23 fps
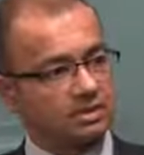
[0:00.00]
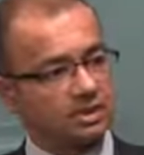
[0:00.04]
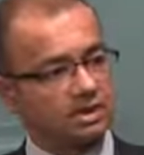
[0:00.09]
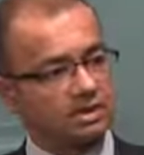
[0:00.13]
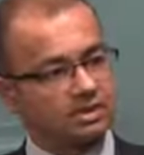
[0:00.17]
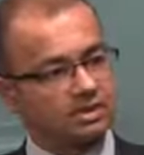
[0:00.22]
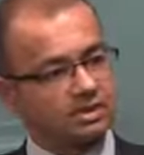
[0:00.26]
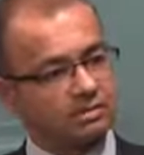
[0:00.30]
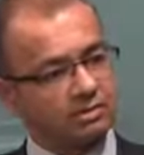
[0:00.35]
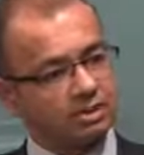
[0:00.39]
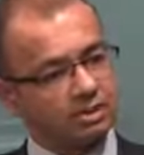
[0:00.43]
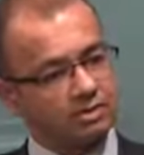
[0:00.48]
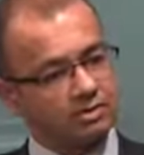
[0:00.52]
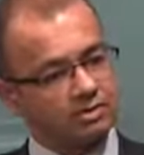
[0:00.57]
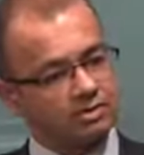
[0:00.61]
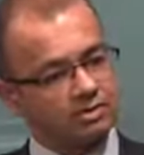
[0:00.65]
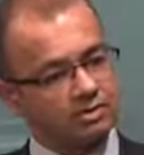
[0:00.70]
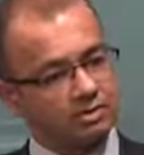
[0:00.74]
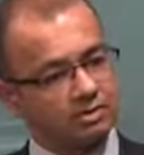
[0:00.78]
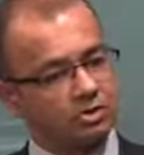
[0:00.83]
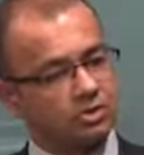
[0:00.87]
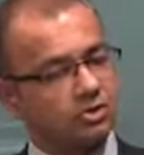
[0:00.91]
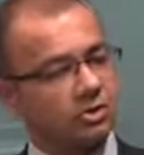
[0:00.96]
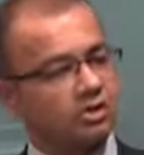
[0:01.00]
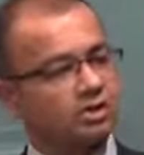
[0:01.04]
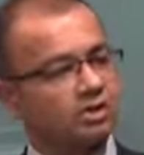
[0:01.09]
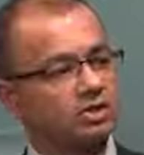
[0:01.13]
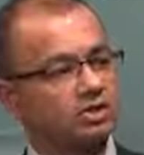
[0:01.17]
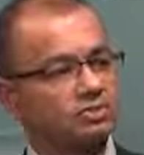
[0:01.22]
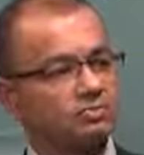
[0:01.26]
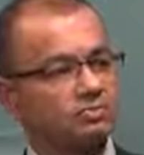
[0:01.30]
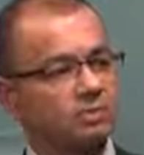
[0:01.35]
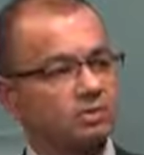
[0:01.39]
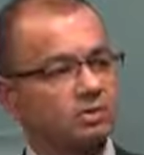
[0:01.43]
And some areas which are not
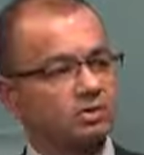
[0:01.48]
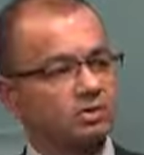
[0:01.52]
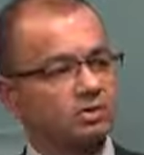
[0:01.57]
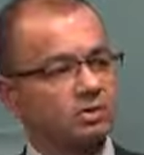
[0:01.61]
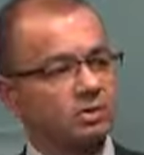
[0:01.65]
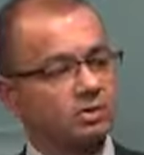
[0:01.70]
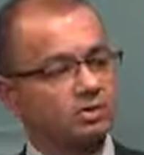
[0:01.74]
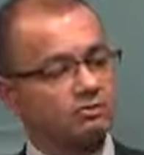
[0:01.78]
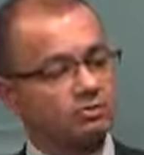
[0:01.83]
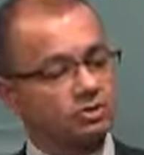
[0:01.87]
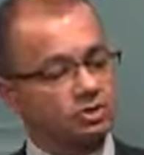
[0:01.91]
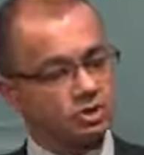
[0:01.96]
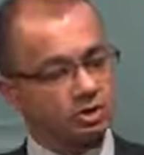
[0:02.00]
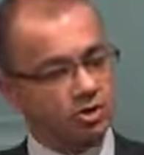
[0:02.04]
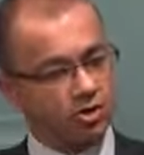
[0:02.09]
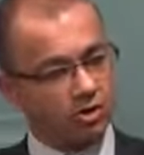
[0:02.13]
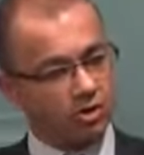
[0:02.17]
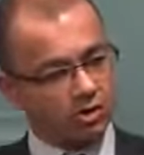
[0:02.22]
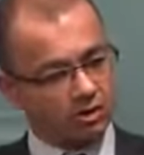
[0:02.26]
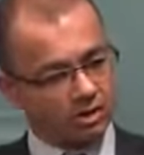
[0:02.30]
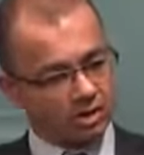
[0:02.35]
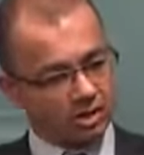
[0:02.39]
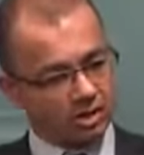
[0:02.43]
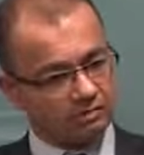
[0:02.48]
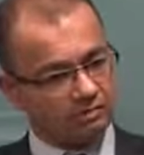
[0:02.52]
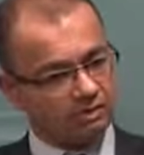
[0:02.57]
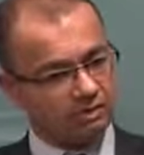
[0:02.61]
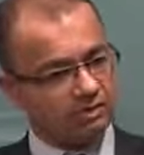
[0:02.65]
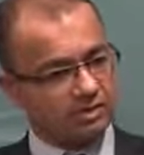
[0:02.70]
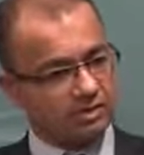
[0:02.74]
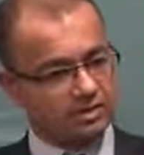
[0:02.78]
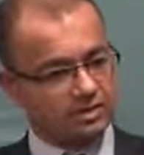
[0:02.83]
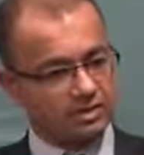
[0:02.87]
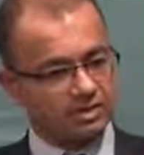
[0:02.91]
exposed, which are not
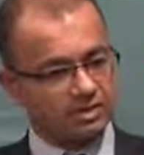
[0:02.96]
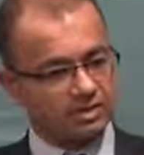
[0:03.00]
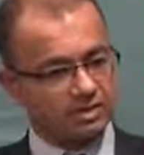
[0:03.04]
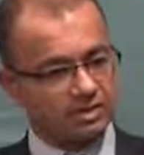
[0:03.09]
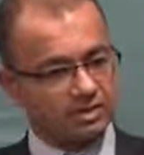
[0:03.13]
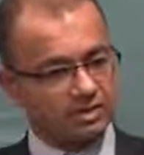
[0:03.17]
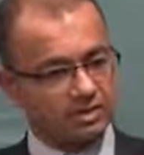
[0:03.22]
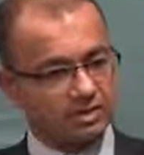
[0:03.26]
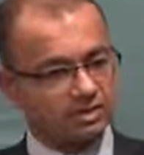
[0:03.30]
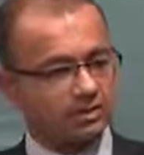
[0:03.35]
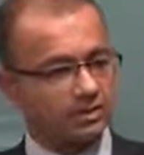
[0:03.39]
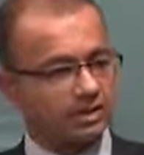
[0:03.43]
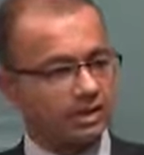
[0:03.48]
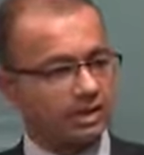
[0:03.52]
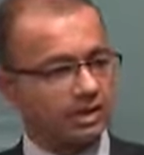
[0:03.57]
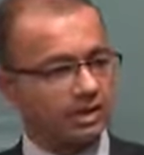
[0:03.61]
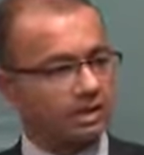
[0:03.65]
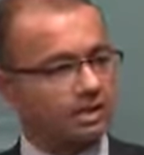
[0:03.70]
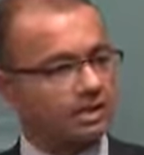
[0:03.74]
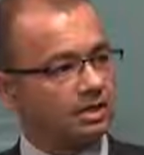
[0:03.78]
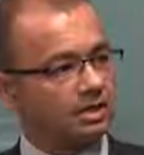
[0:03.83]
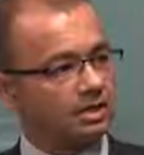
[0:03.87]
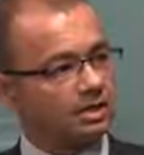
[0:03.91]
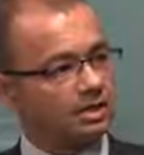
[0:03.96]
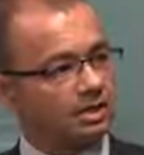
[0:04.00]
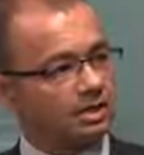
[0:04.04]
covered by sunscreen typically,